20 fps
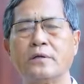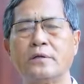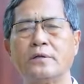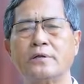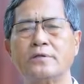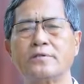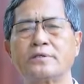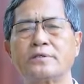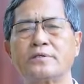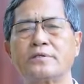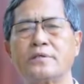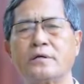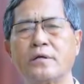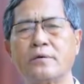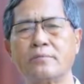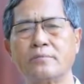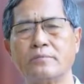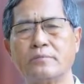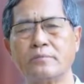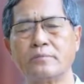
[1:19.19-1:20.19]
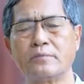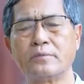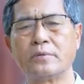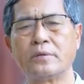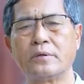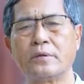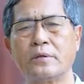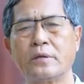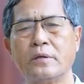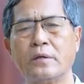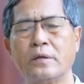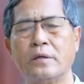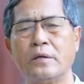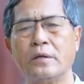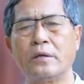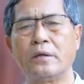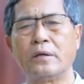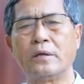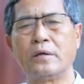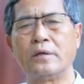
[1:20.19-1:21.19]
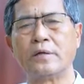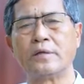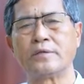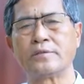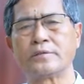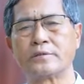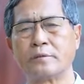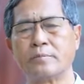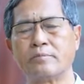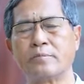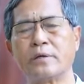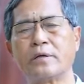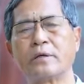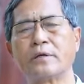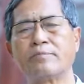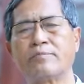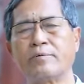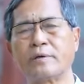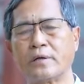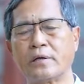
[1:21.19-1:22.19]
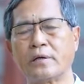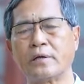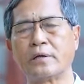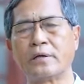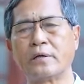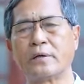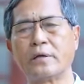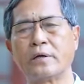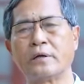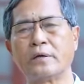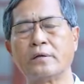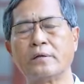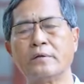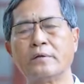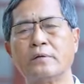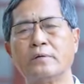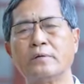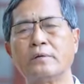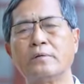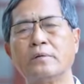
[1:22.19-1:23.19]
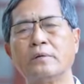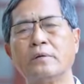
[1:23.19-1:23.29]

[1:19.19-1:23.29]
This system, it is very difficult, and